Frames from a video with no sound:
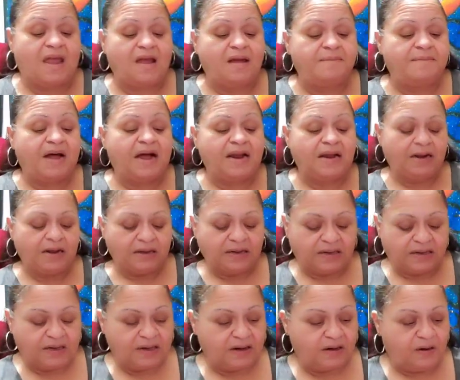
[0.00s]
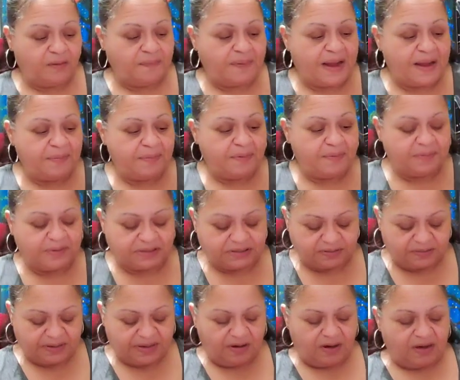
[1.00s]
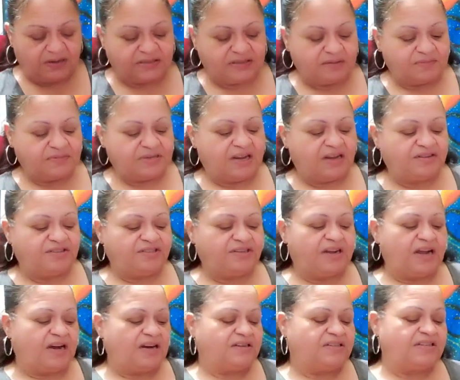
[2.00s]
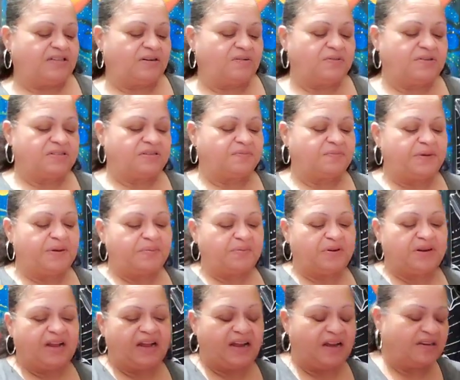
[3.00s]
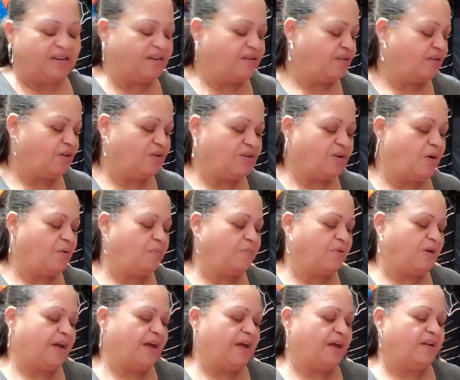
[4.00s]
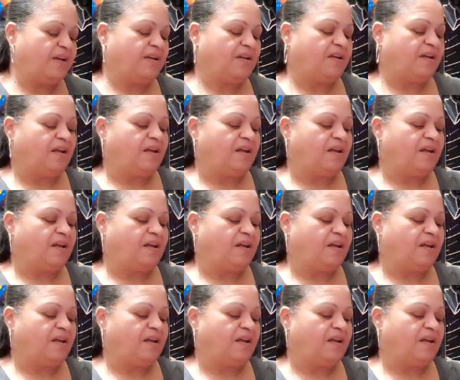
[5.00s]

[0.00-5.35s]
It might look good on paper, but sweetheart, sometimes you got to deal with some people that, you know, don't bring